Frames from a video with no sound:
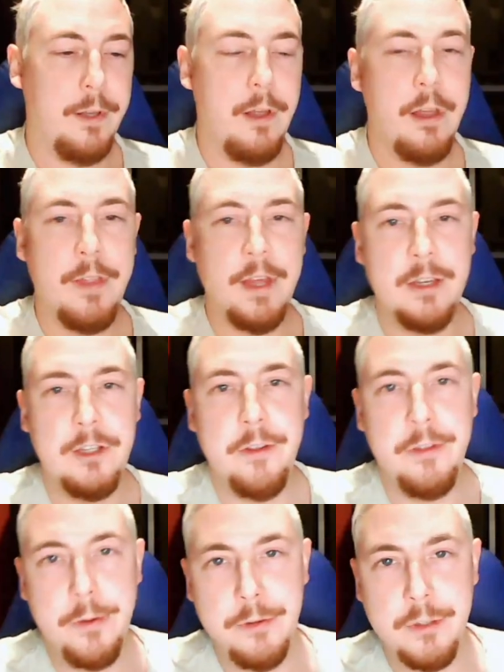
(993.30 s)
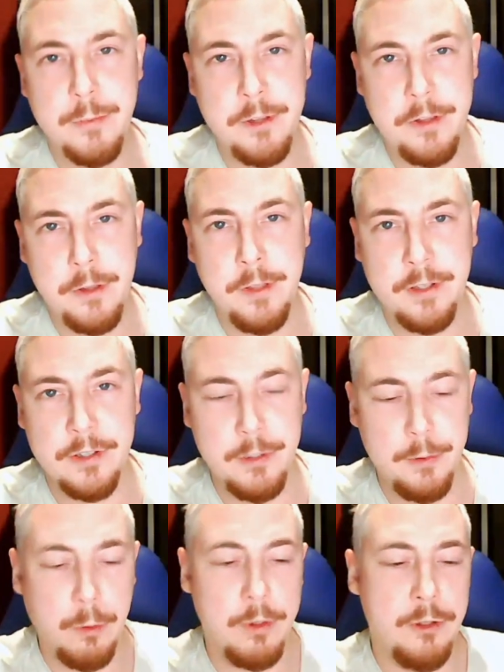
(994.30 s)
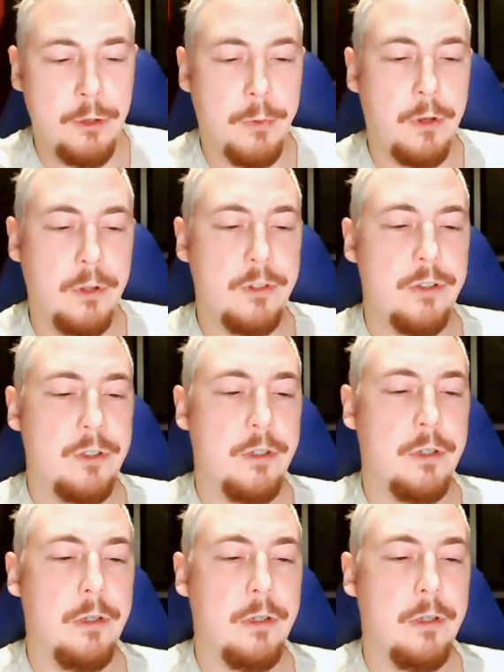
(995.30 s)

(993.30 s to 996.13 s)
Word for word: then you use some of the other things that you got in your box